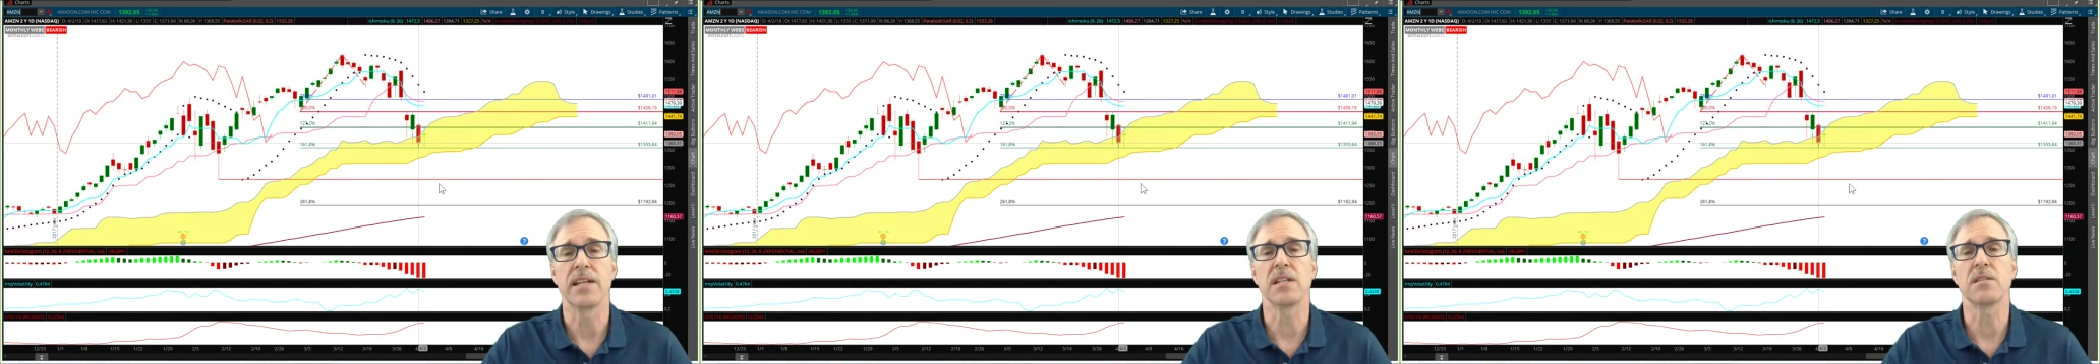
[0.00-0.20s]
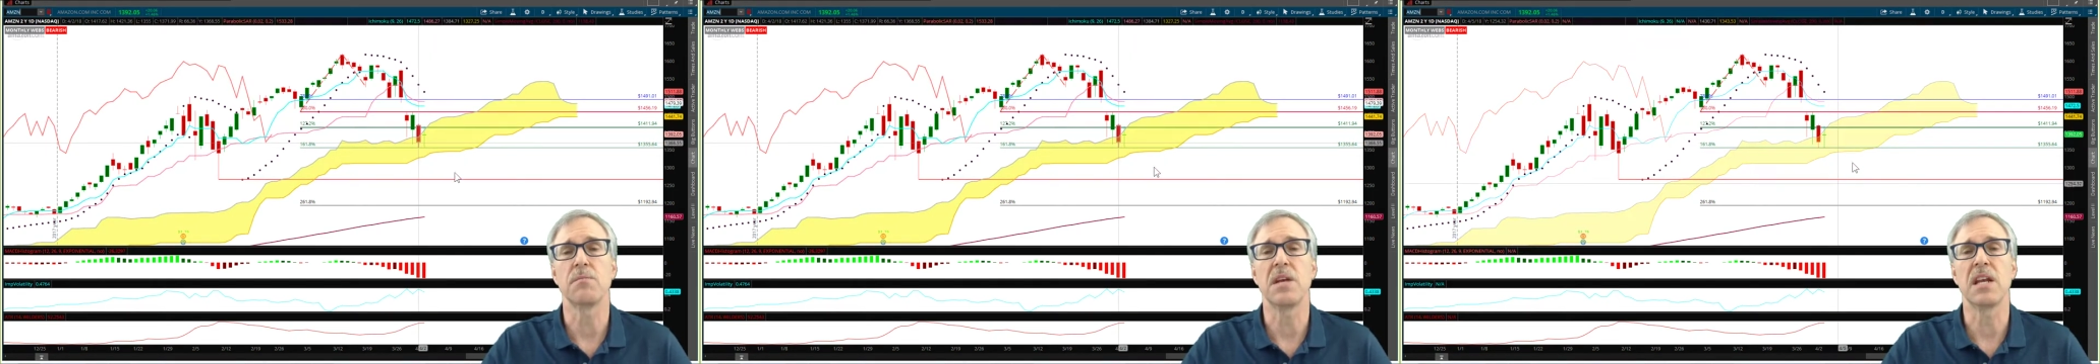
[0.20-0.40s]

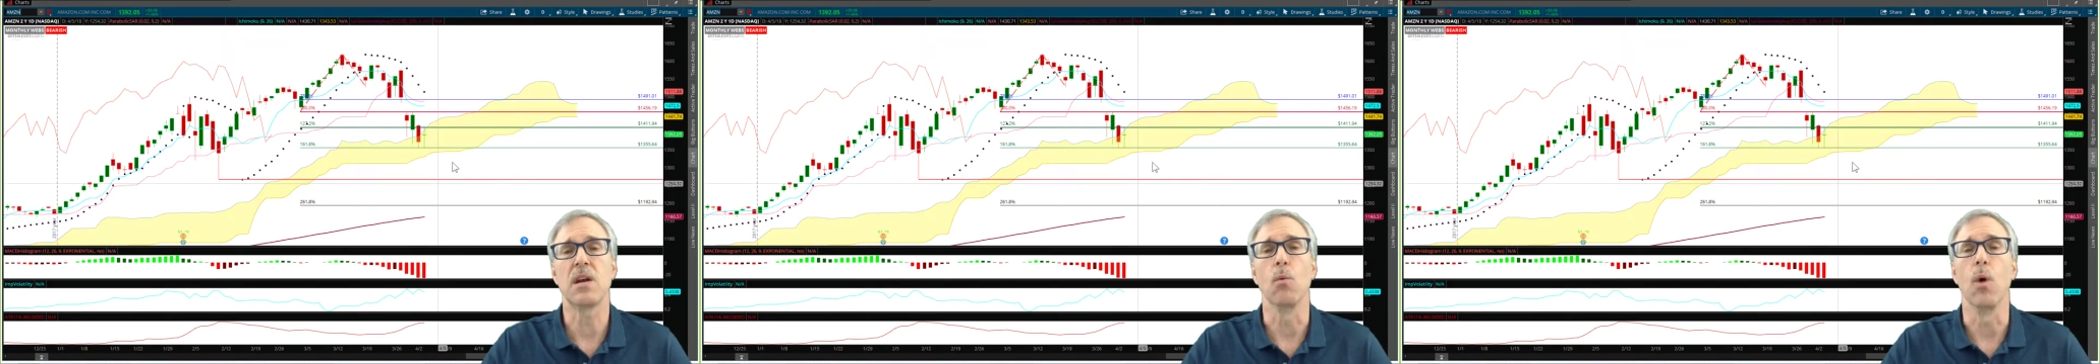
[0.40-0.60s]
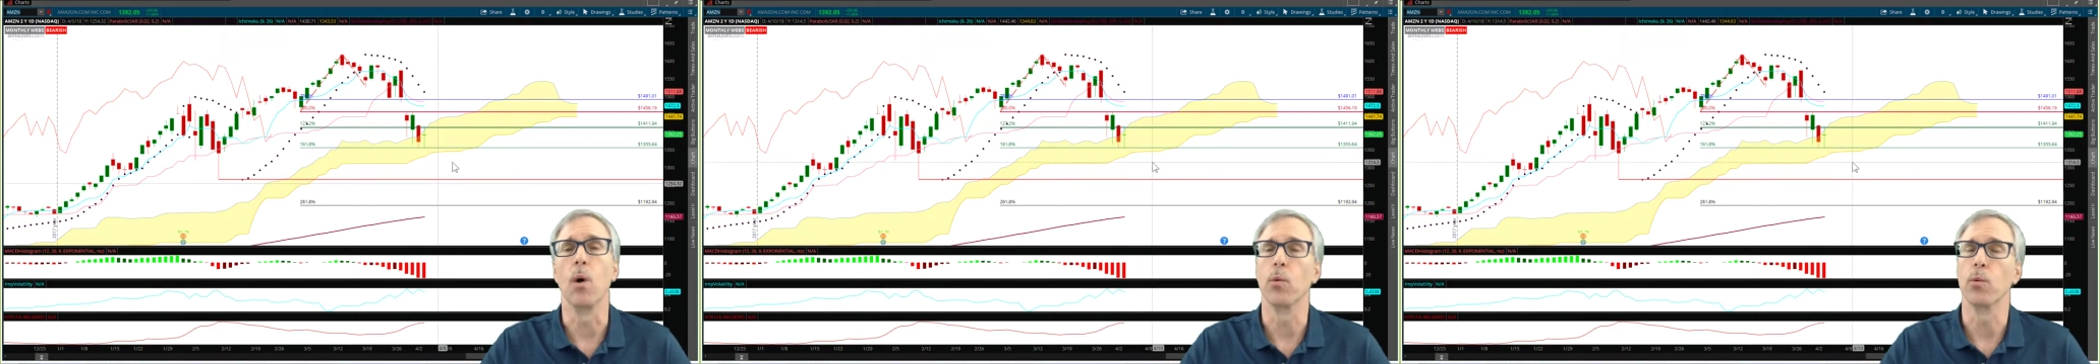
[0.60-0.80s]
That doesn't
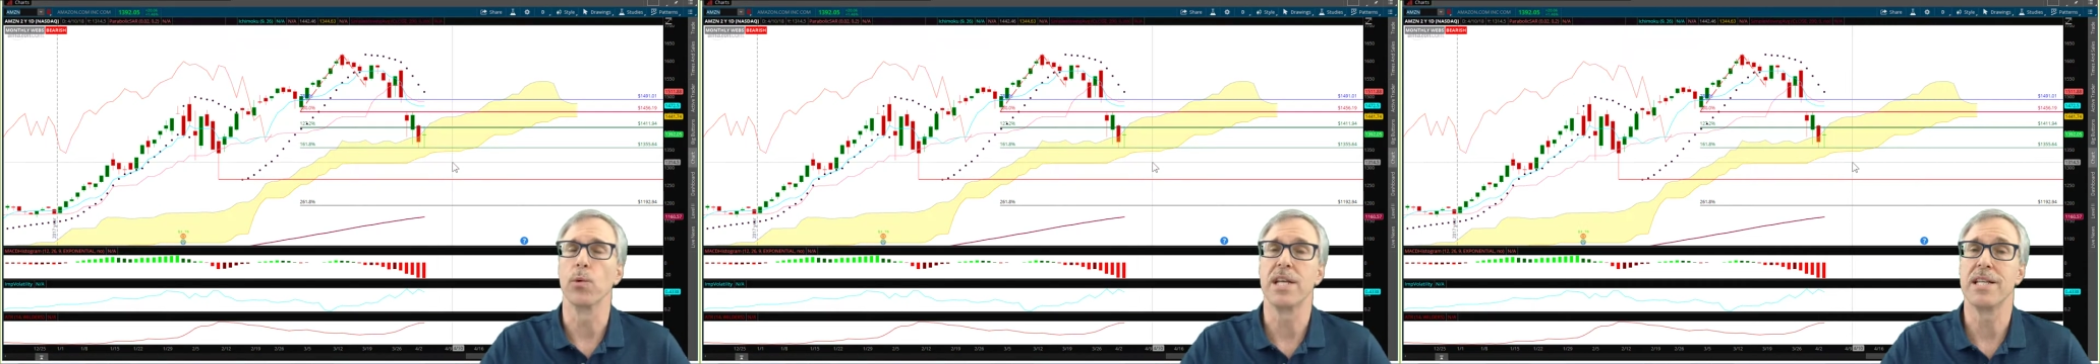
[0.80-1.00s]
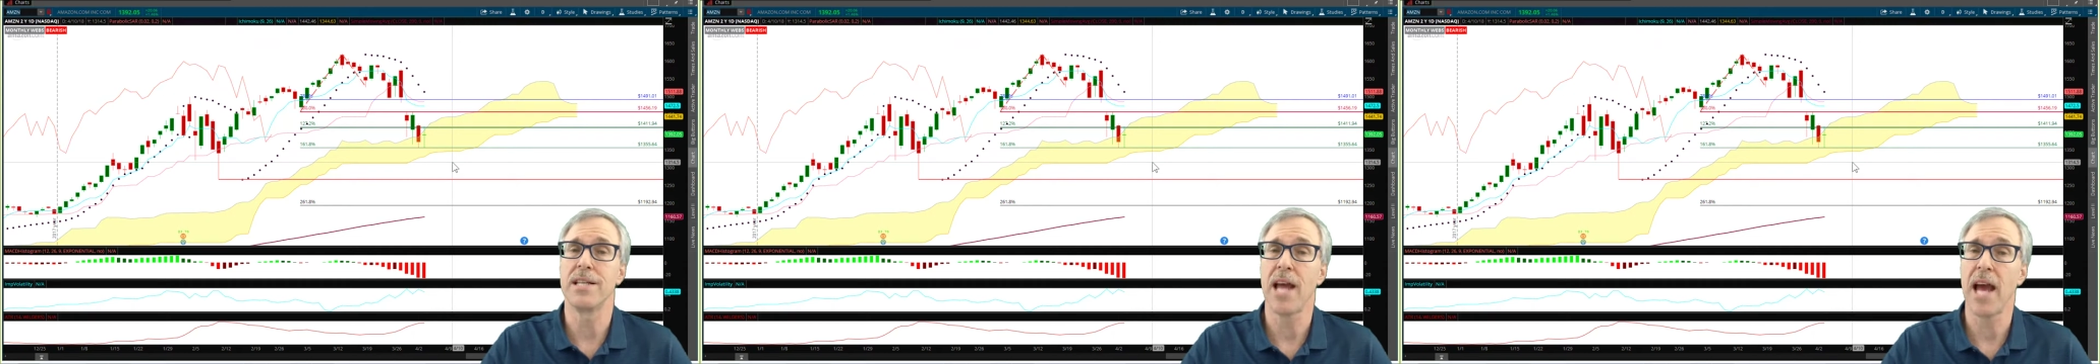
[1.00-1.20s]
mean it won't
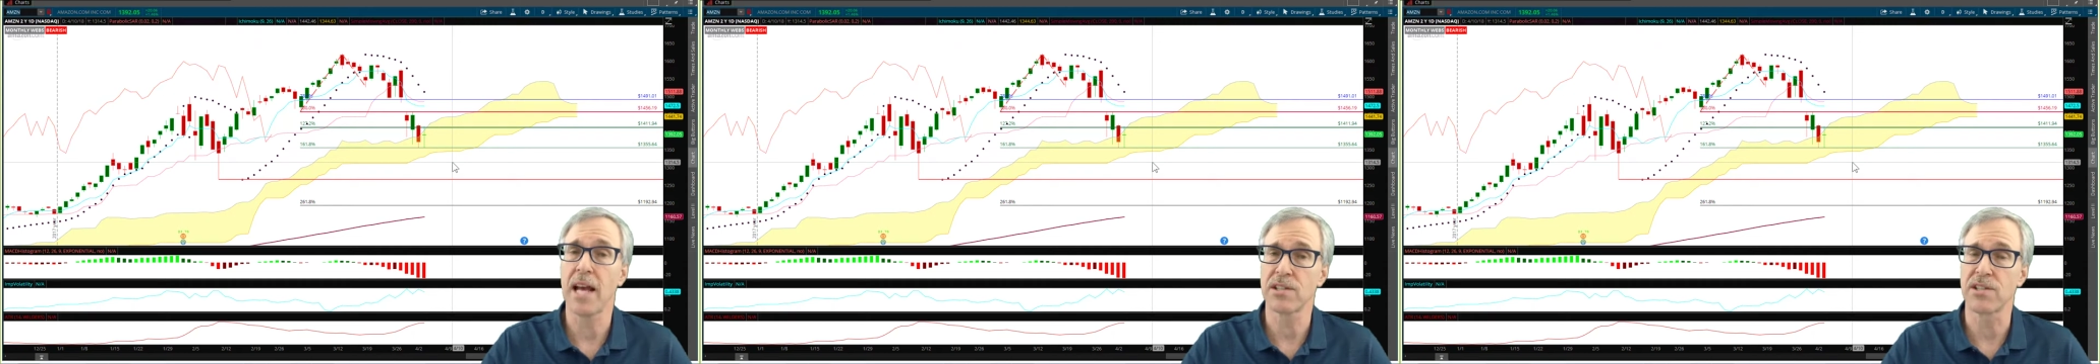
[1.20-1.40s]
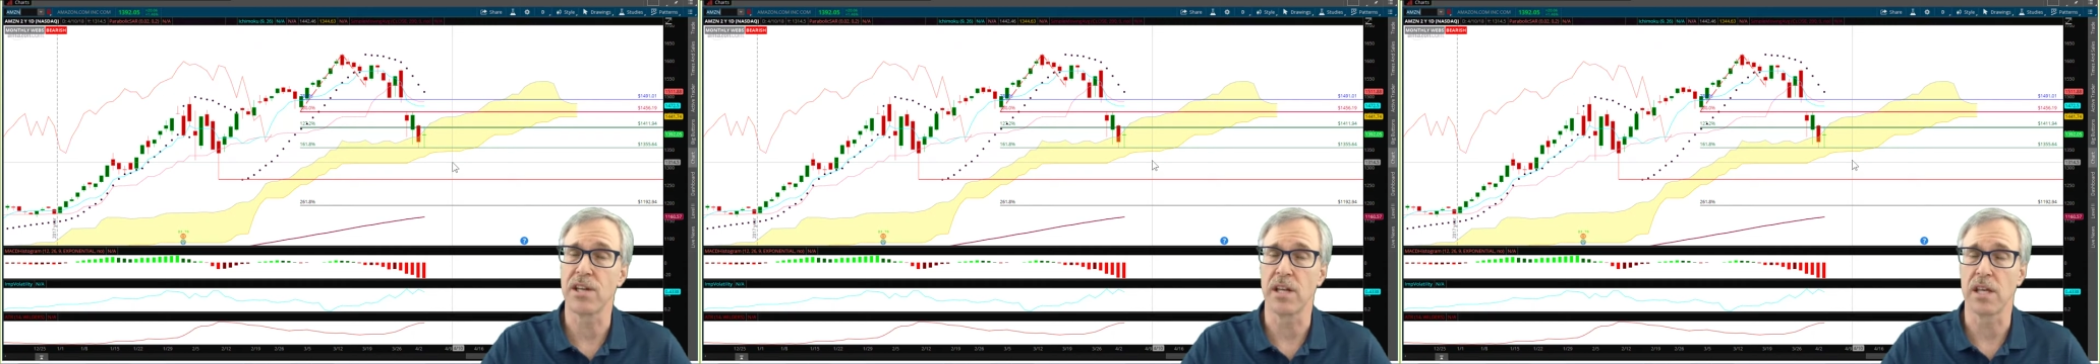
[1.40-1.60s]

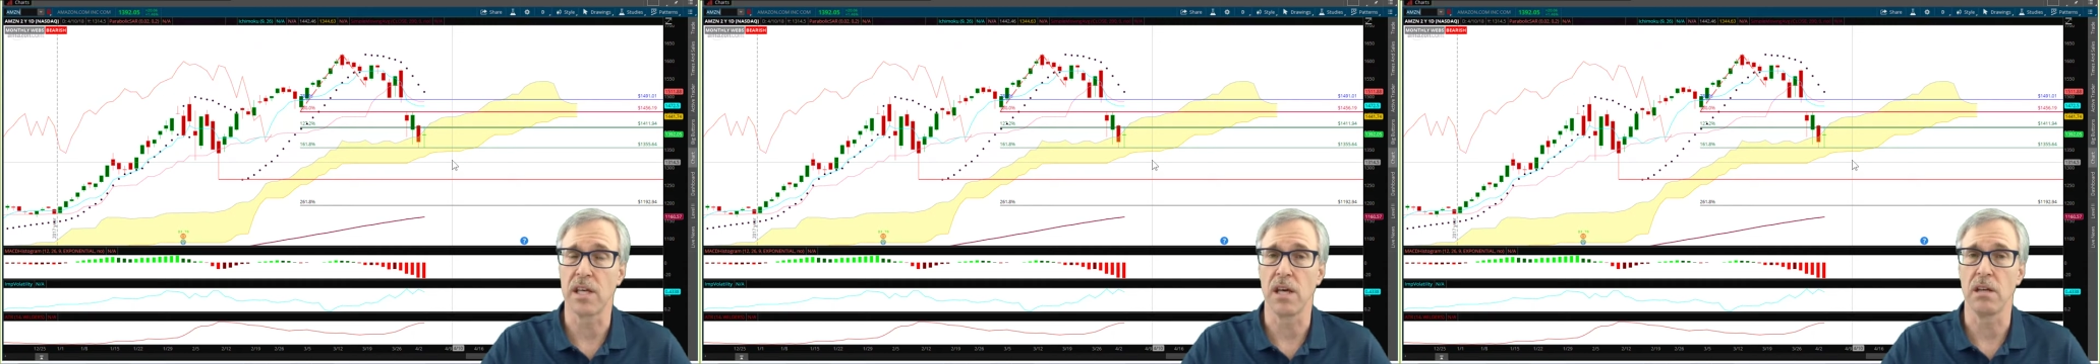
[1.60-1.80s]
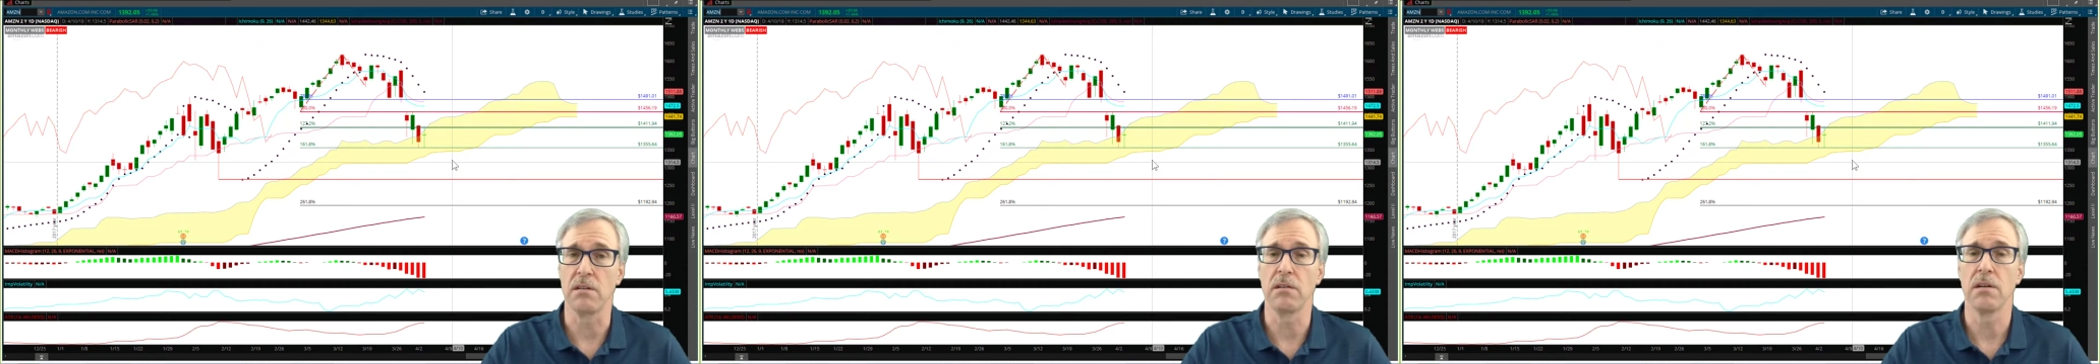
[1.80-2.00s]
retest it
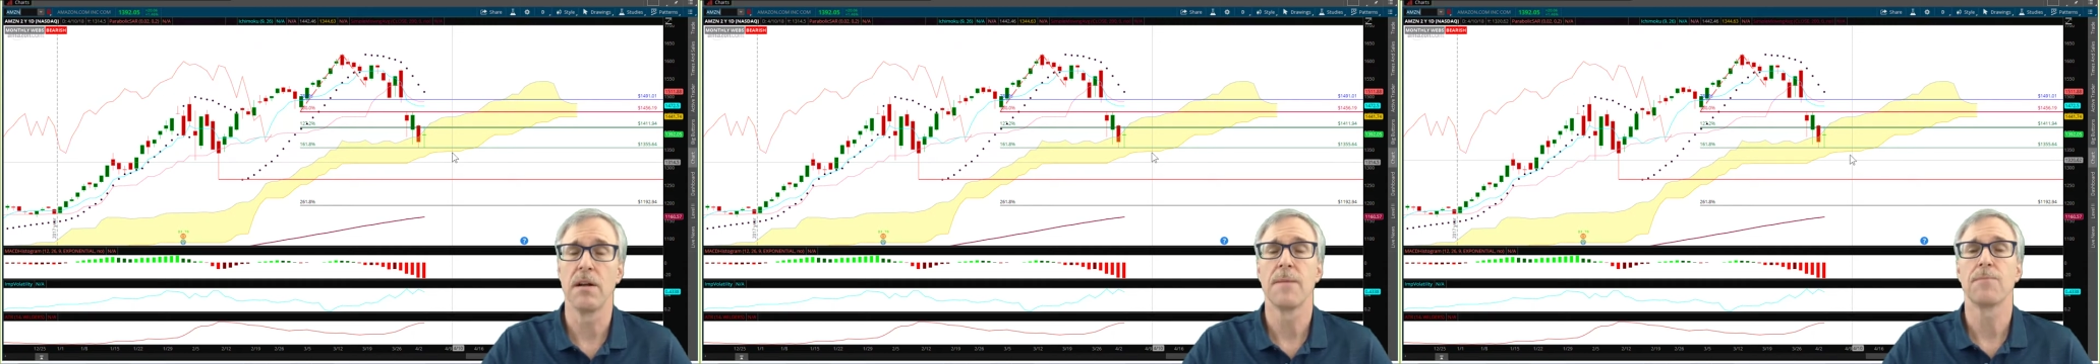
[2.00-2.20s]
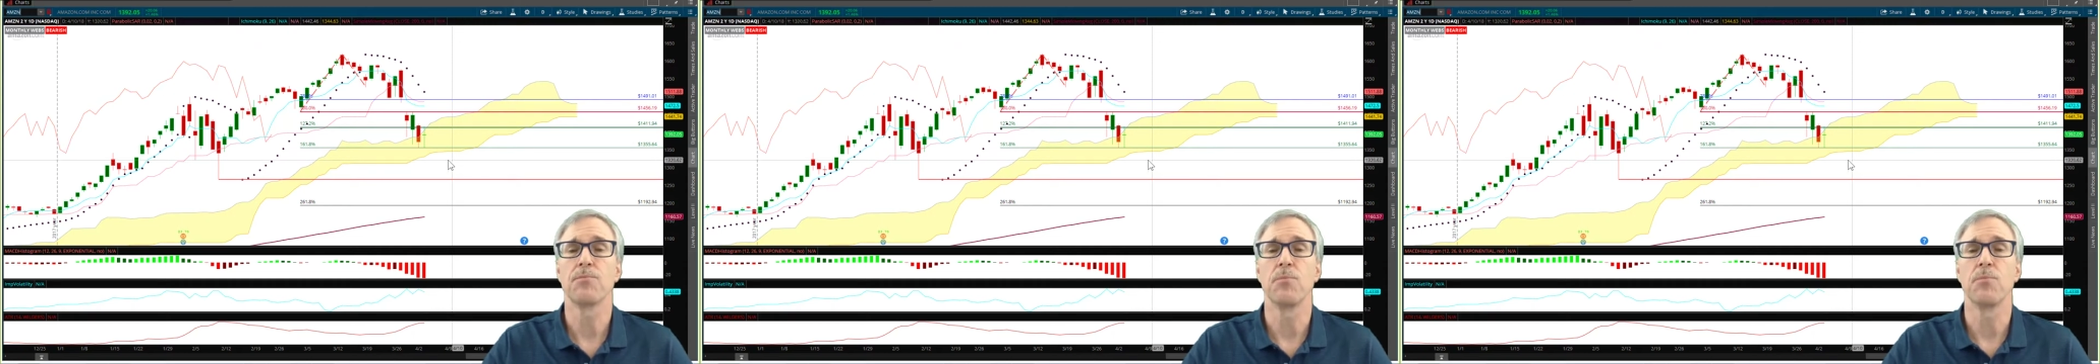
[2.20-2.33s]
again,